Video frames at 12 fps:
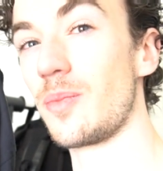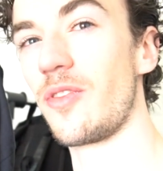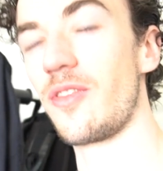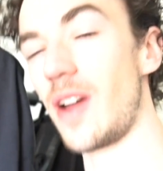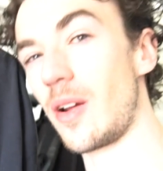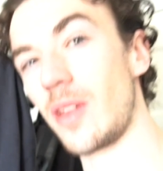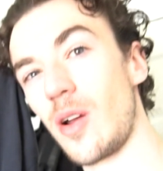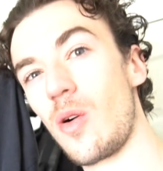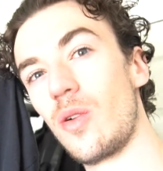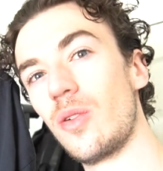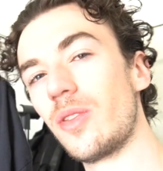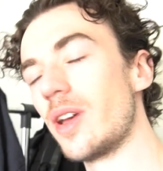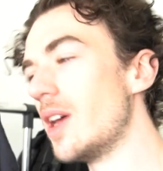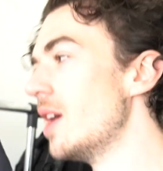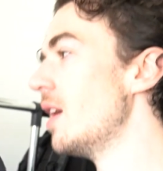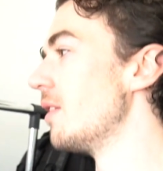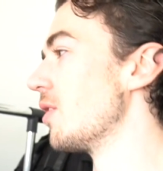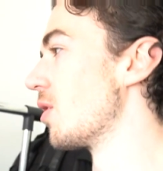fairly old,
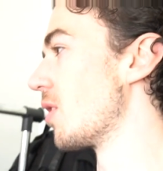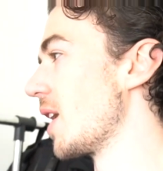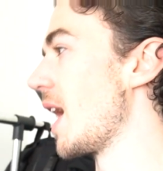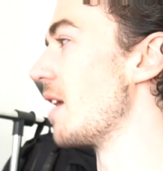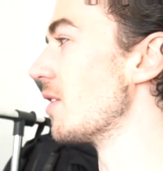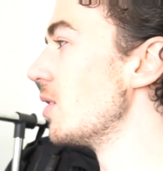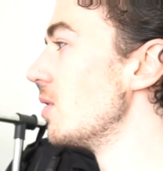so it already has a